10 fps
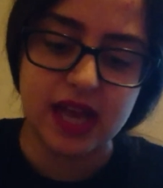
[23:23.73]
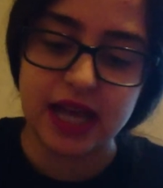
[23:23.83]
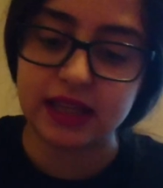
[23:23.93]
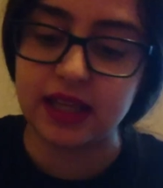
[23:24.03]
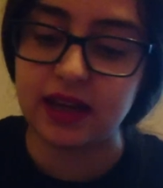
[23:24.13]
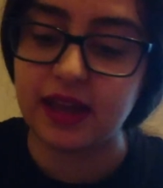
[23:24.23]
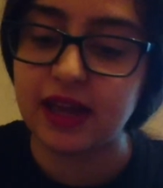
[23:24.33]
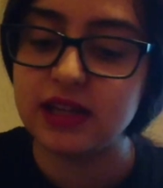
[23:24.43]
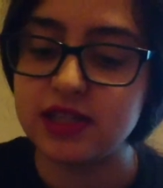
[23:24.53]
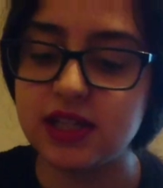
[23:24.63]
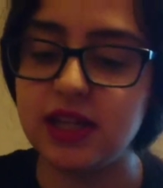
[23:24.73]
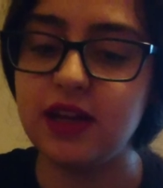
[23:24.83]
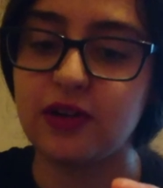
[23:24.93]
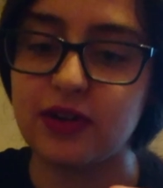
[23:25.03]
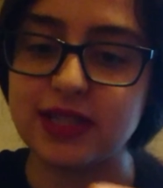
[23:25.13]
And then I actually
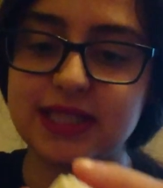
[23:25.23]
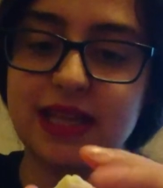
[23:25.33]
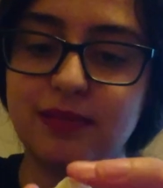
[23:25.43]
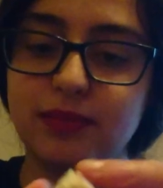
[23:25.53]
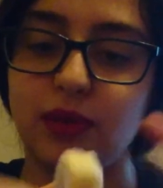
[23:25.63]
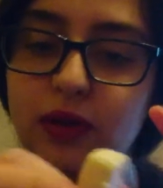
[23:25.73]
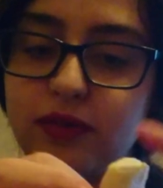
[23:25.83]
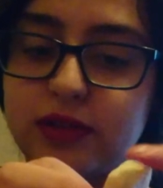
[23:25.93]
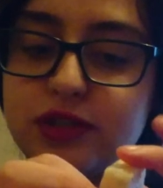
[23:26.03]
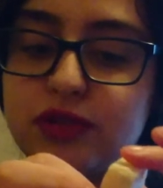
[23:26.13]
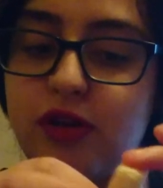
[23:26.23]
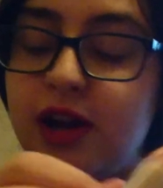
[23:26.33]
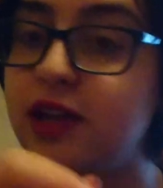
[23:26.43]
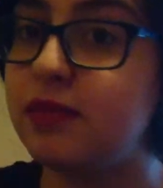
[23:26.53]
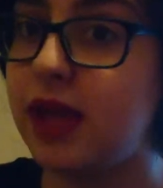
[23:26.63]
got a sample of the
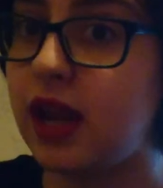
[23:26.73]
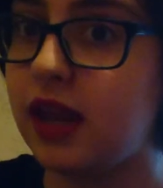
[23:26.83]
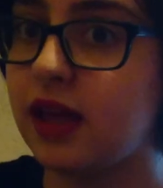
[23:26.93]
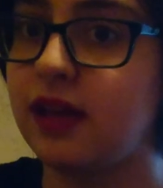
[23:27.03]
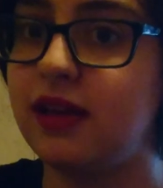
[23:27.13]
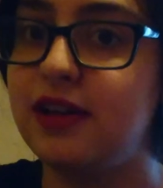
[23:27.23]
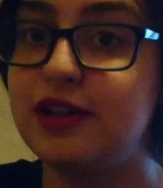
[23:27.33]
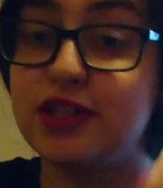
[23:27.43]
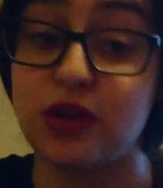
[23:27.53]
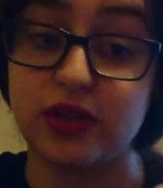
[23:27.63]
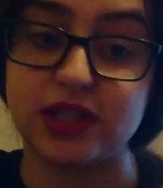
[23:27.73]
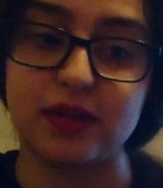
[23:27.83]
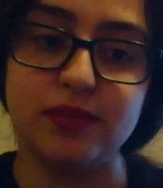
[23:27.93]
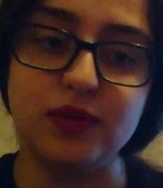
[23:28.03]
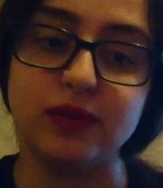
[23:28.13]
Trichomania solid shampoo.